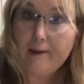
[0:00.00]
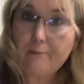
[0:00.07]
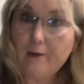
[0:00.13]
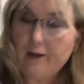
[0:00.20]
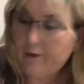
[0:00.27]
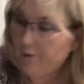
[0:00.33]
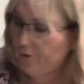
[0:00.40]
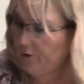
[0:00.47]

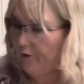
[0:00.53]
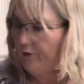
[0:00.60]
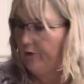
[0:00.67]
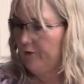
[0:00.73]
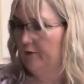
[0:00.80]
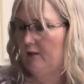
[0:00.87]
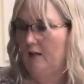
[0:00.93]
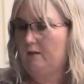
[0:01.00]
butter.
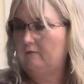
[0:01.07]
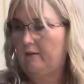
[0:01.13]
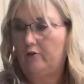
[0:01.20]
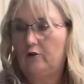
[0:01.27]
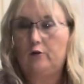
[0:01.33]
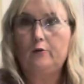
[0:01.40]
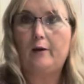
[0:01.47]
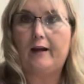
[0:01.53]
I don't know
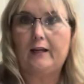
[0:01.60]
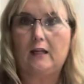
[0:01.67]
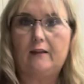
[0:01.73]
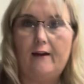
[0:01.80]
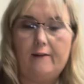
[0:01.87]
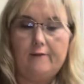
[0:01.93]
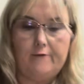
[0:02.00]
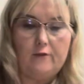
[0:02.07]
who I get
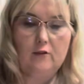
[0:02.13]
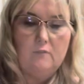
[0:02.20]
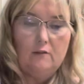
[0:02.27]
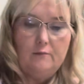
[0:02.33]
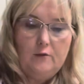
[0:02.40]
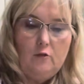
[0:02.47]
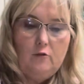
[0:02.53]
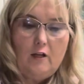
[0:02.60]
that from.
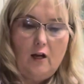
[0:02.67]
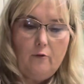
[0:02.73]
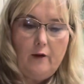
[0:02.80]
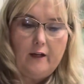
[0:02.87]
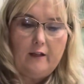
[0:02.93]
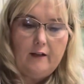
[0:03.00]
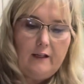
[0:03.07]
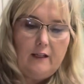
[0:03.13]
Who y'all
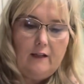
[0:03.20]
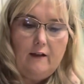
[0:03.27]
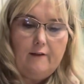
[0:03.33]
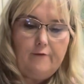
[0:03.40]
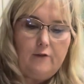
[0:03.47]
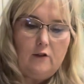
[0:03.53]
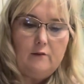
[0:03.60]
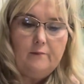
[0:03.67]
reckon I get that
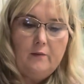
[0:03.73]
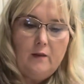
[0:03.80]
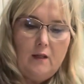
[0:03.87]
from?